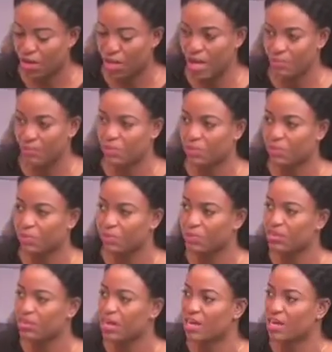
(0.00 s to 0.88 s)
and people
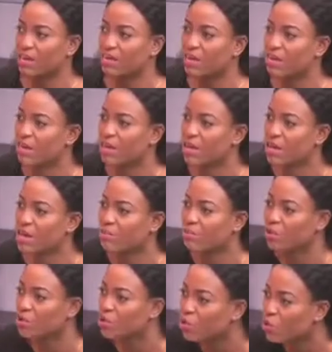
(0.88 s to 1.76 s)
saying,
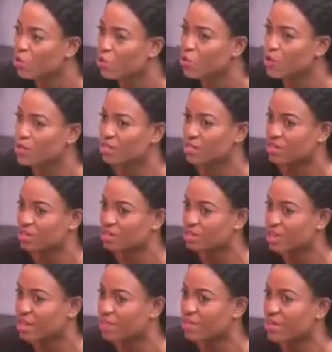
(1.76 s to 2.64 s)
no, it's a
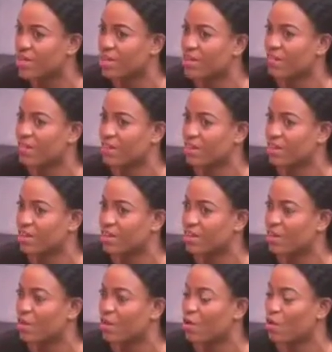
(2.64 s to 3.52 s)
safe haven,
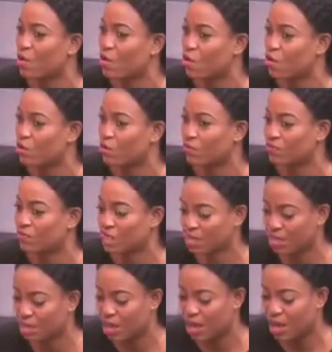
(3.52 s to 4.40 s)
all of that.